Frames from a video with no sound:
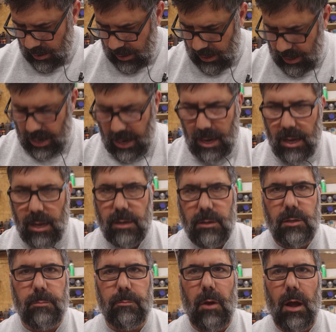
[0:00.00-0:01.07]

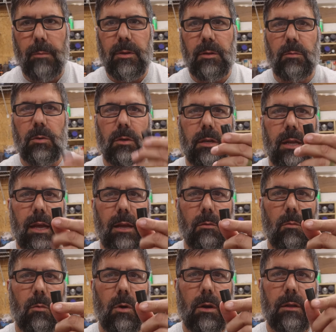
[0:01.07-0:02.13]
and you probably will get
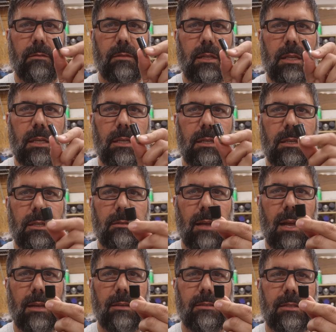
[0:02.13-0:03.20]
one of these
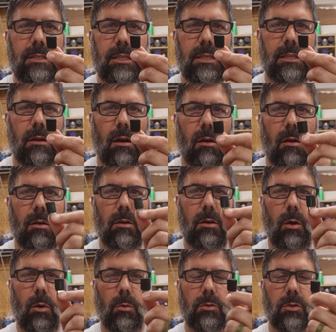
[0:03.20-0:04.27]
SD card
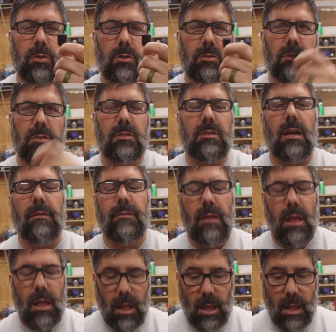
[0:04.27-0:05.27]
holders and stuff.